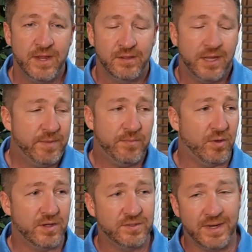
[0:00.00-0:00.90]
A lot of people
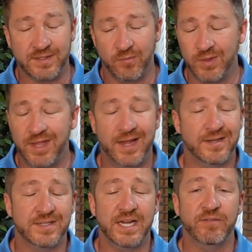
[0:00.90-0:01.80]
also ask, what the heck
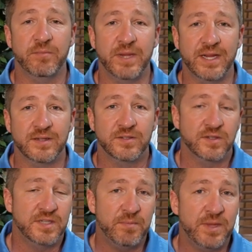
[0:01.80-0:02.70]
does it even mean? So
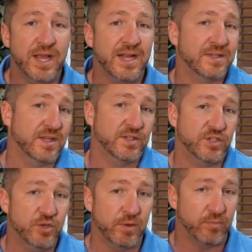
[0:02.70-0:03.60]
CPI is
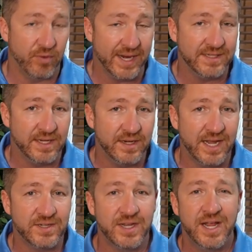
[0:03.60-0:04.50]
Consumer Price
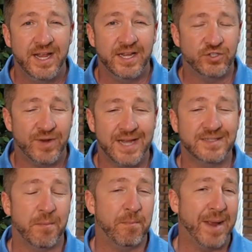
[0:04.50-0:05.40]
Index. It
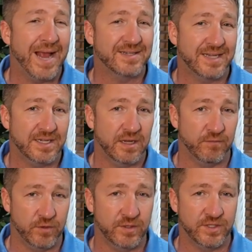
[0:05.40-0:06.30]
tracks a basket
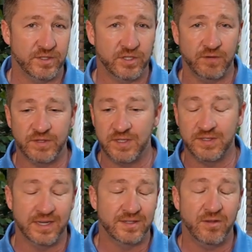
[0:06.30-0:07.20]
of goods and
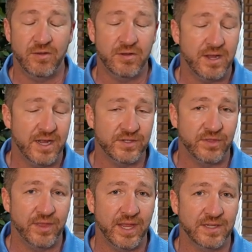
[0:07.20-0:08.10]
services, and it's all kinds of
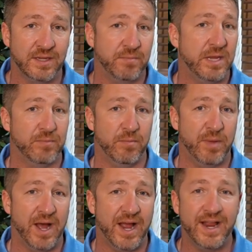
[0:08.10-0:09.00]
things that people
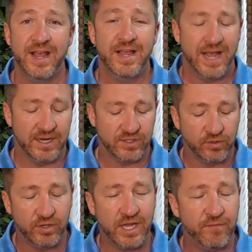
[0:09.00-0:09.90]
buy, and it's
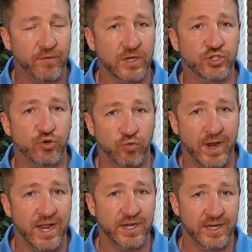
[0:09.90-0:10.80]
looking for a
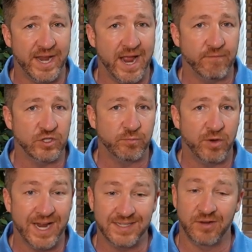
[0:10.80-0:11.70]
trend in the average
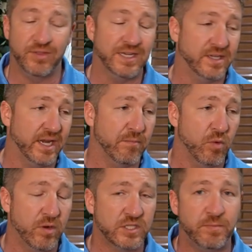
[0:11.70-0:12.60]
price. Are things getting
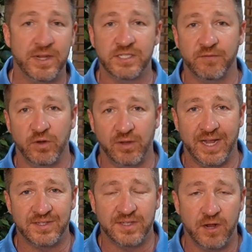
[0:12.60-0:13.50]
more expensive or
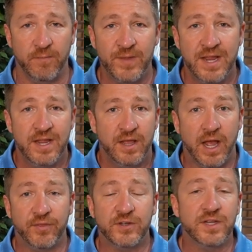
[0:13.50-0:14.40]
less so?
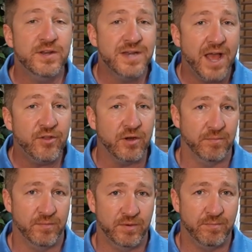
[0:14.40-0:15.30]
There's
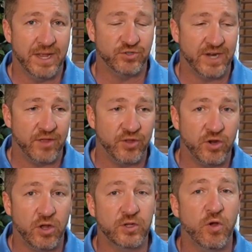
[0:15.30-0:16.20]
another metric out there
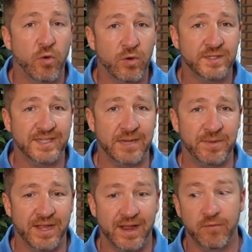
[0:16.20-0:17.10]
called Core
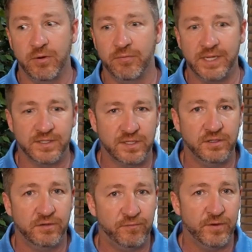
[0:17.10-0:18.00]
CPI, where we
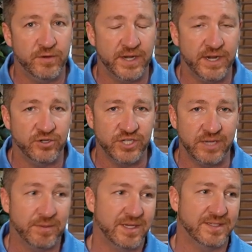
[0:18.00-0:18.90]
exclude food and energy
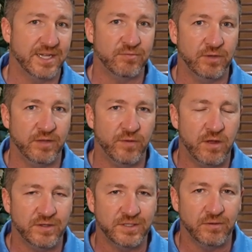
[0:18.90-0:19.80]
because that's really
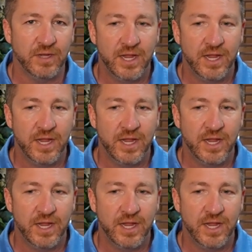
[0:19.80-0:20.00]
volatile.